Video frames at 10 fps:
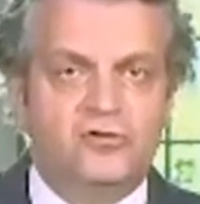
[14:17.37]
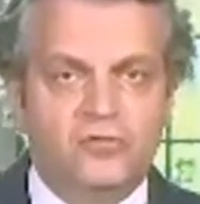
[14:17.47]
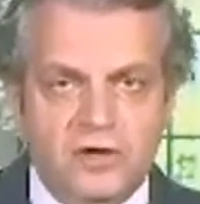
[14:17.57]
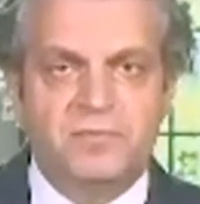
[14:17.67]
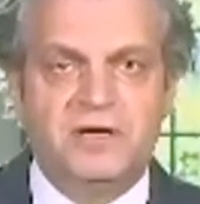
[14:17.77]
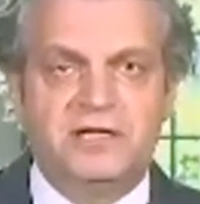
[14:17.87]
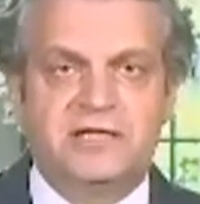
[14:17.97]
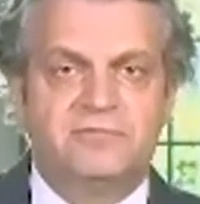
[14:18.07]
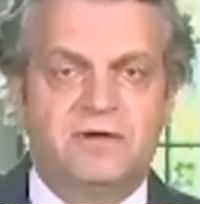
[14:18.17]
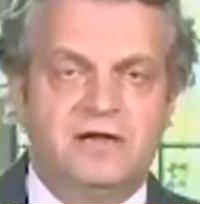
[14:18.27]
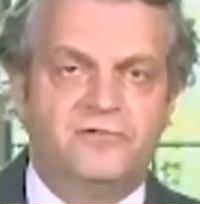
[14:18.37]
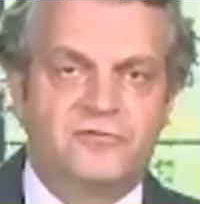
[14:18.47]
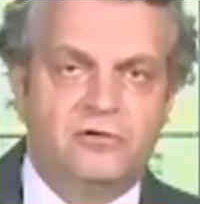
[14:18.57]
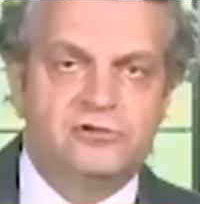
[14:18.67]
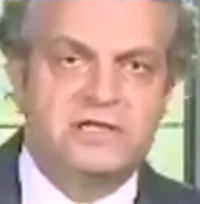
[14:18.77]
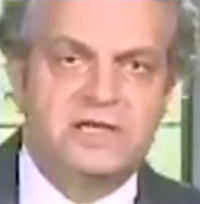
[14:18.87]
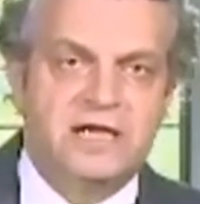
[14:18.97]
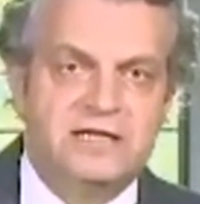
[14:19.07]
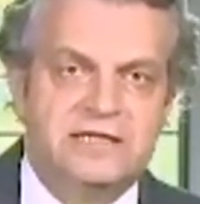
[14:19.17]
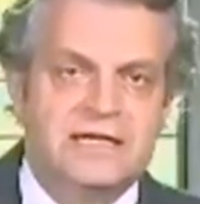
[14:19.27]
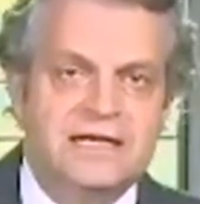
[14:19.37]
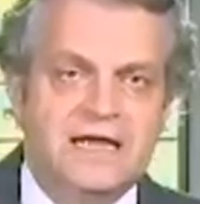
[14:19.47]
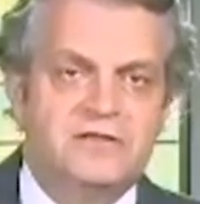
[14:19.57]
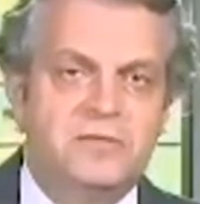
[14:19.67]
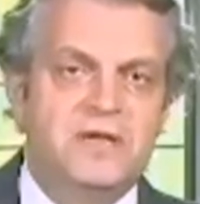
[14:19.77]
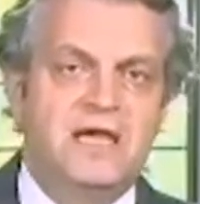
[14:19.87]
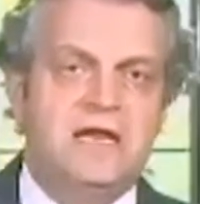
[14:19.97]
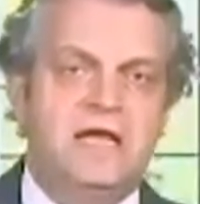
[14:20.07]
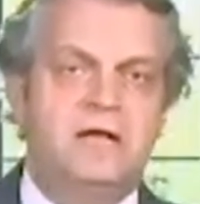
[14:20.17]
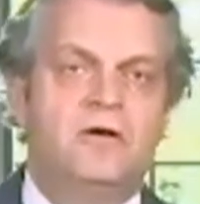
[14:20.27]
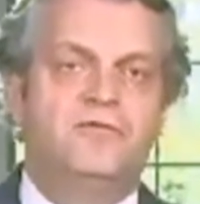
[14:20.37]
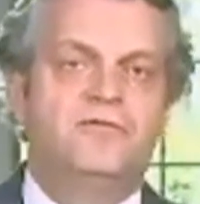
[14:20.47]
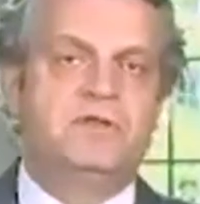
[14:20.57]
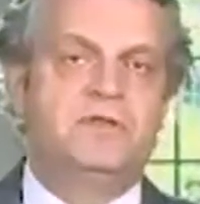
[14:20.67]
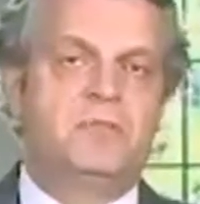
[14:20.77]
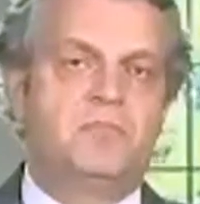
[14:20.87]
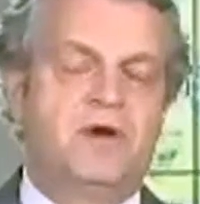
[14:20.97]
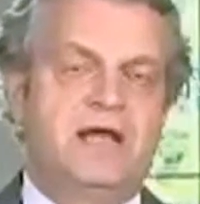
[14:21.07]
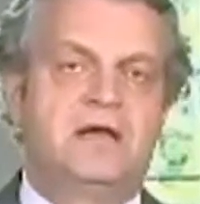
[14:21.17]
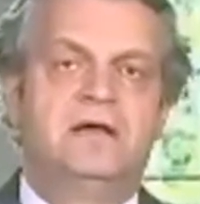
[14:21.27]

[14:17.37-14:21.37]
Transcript: two administrative closure days at the beginning of the winter break.